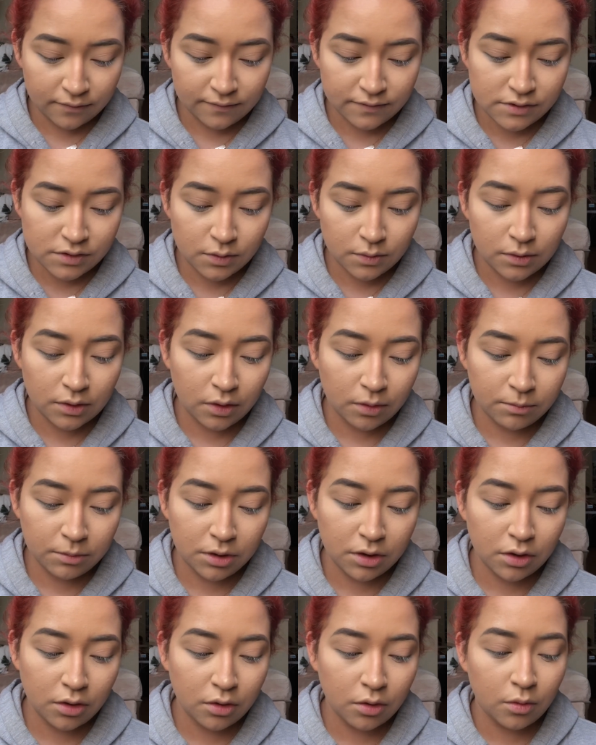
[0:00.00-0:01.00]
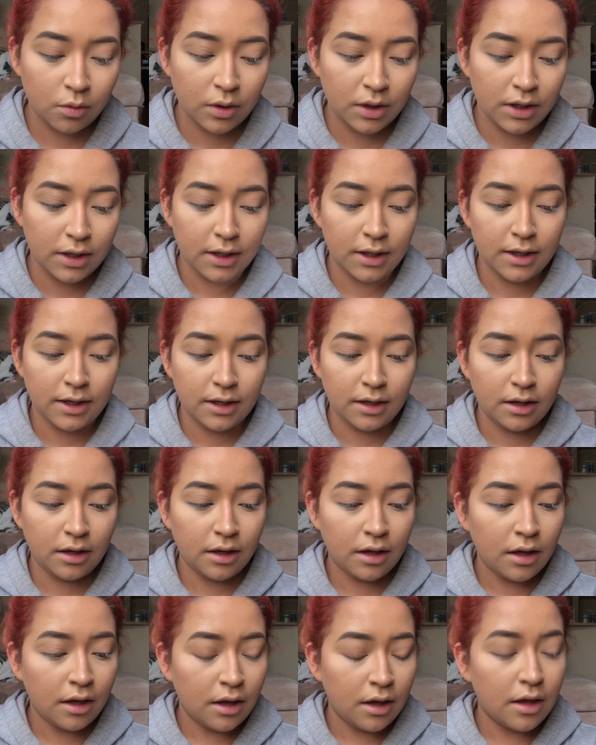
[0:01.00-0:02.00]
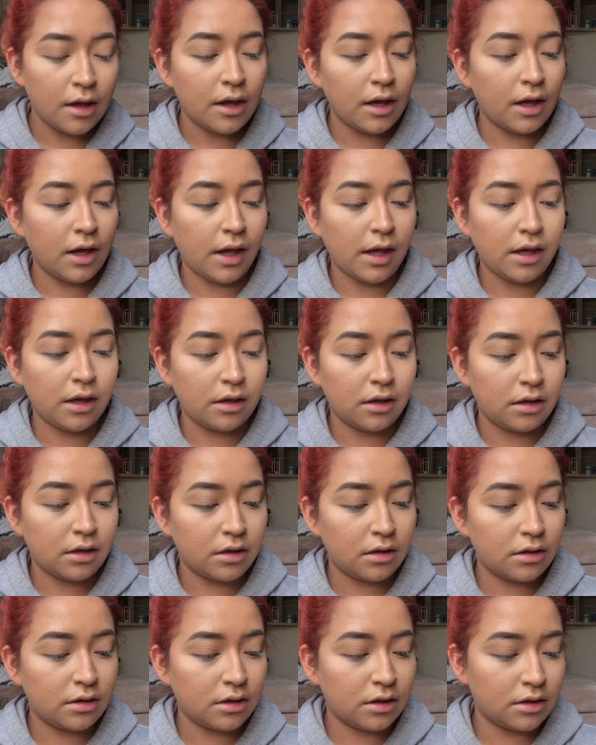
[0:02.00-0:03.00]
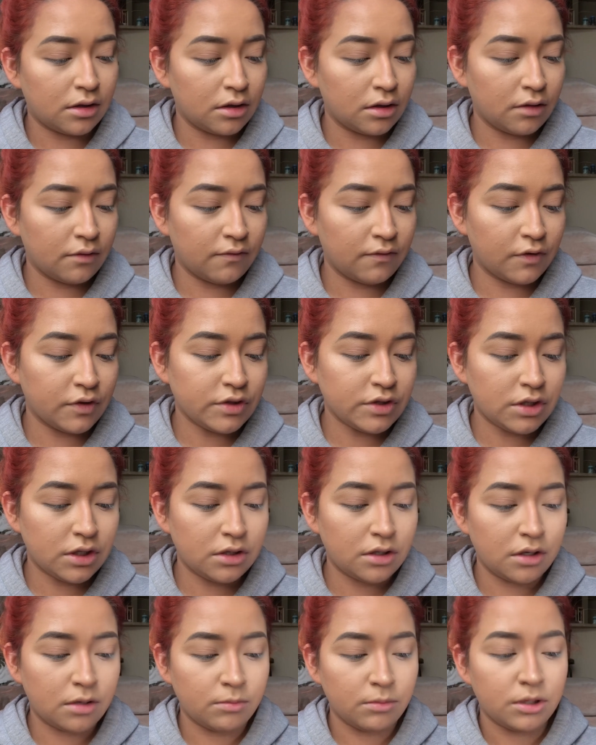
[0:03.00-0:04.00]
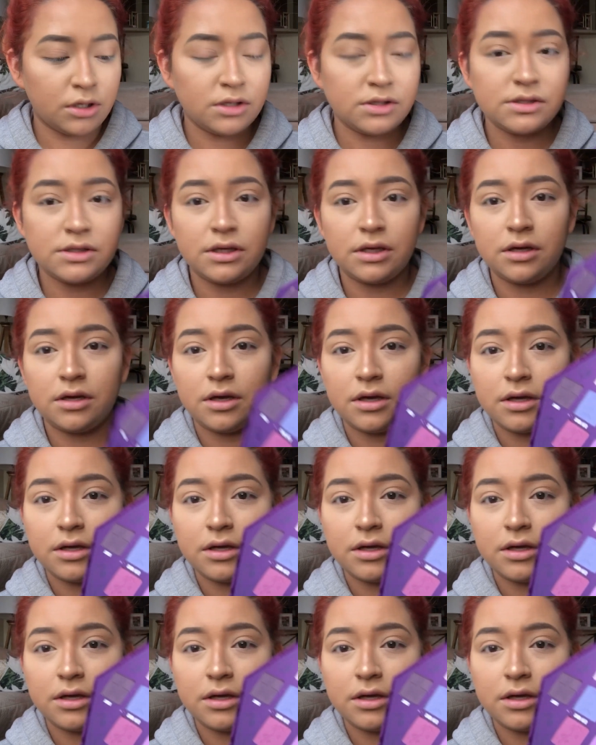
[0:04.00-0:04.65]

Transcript: So now I'm gonna go in, and I think the first shade that I'm gonna take